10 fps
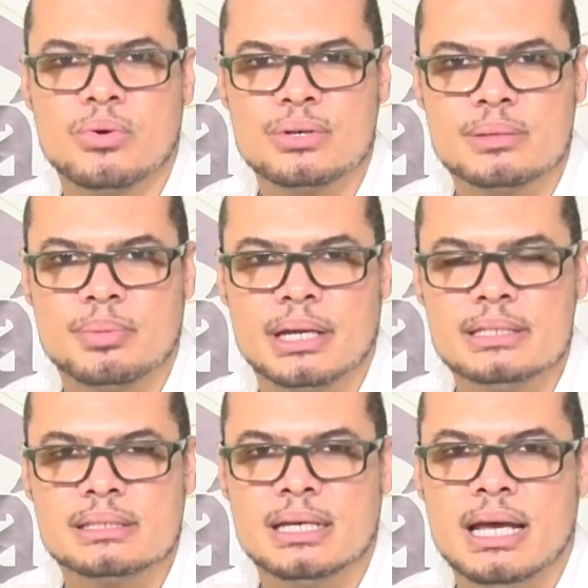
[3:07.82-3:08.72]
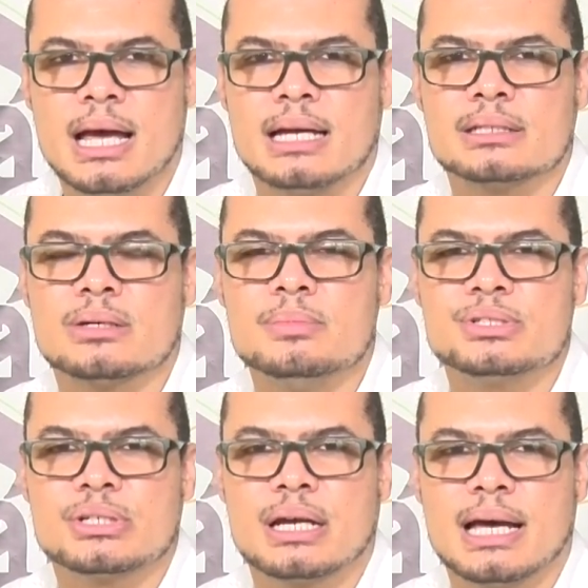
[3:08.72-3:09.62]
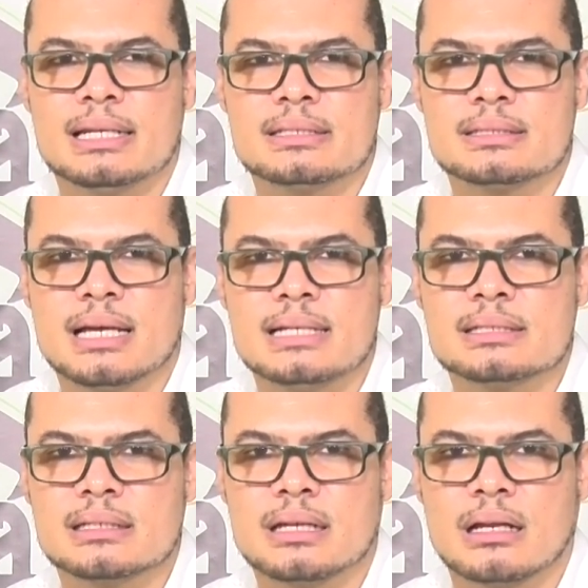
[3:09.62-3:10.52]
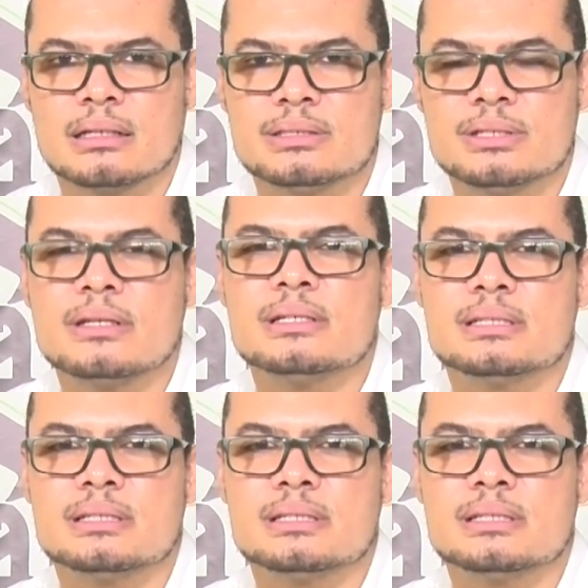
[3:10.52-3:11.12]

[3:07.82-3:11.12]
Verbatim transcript: more debate and Commissioner Anderson has acknowledged the